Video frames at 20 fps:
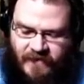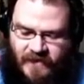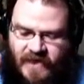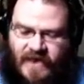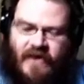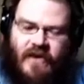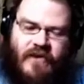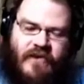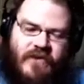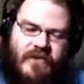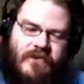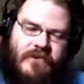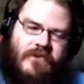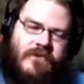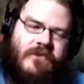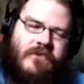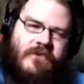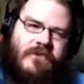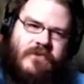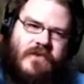out
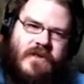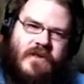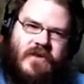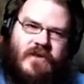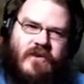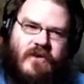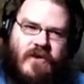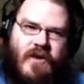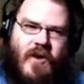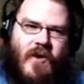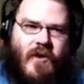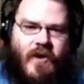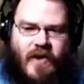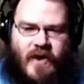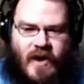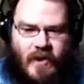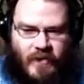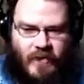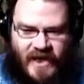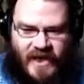a little longer,
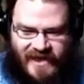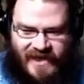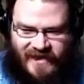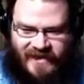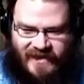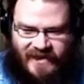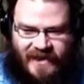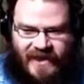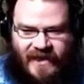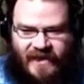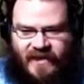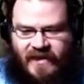I might get that.